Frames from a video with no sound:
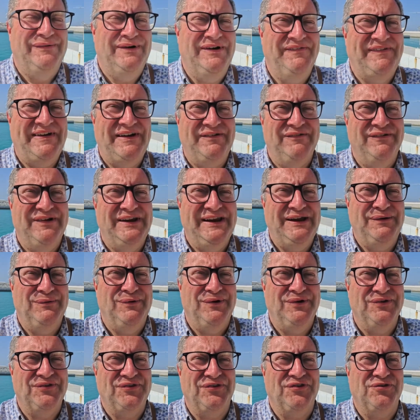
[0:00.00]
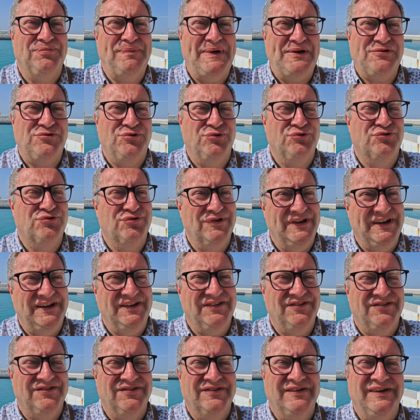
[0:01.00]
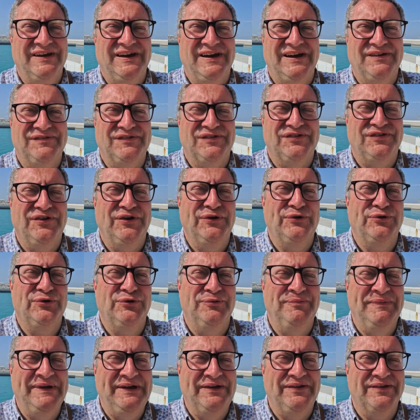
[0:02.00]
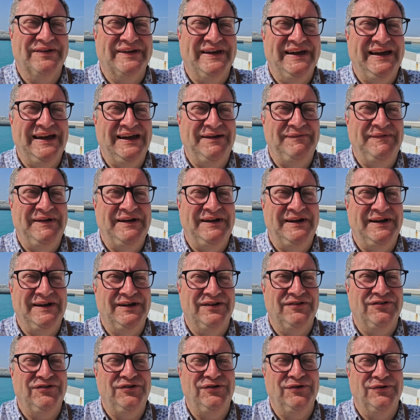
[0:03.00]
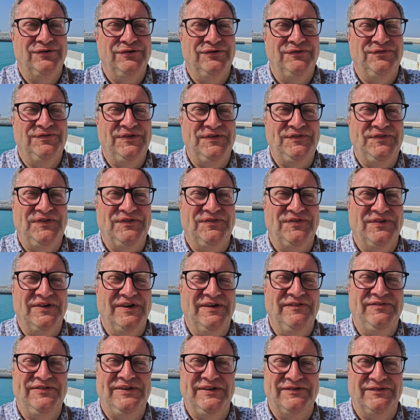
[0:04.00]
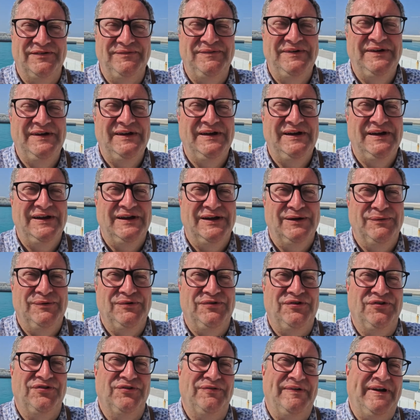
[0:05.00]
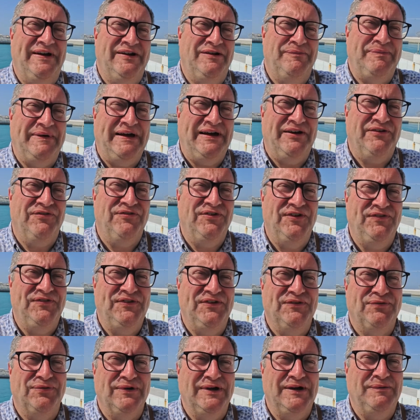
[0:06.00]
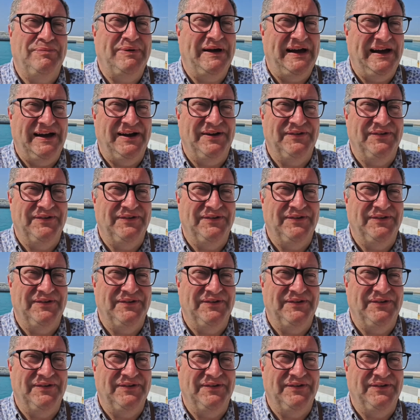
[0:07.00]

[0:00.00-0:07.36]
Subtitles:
Well, that really was a special treat. The total meal came in at 255 dirham, which is around about £53.